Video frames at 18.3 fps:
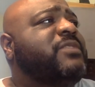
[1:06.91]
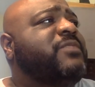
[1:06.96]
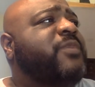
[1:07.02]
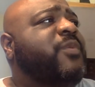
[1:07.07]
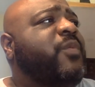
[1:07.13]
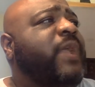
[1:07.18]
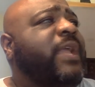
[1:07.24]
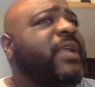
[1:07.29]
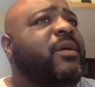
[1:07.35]

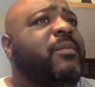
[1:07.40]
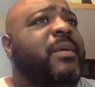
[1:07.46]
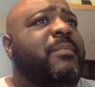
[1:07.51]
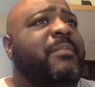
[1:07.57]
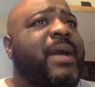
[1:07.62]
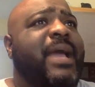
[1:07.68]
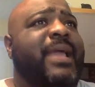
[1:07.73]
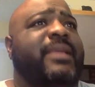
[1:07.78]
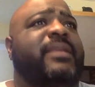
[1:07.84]
been weighing on my
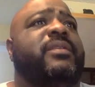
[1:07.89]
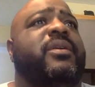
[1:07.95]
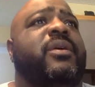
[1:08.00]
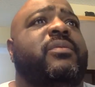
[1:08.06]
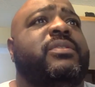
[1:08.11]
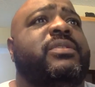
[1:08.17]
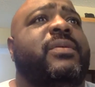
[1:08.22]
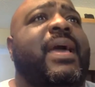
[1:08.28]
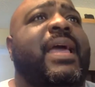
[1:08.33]
mind
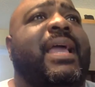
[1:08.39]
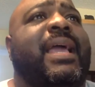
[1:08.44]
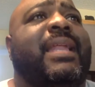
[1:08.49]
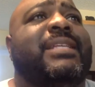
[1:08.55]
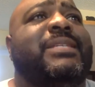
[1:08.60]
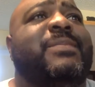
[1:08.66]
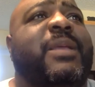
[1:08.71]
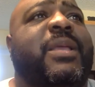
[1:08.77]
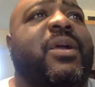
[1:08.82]
though, so I got to
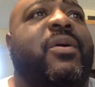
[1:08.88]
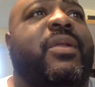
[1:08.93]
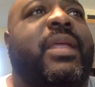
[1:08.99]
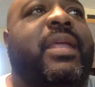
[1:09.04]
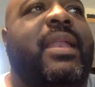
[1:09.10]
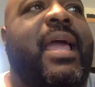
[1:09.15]
speak on it.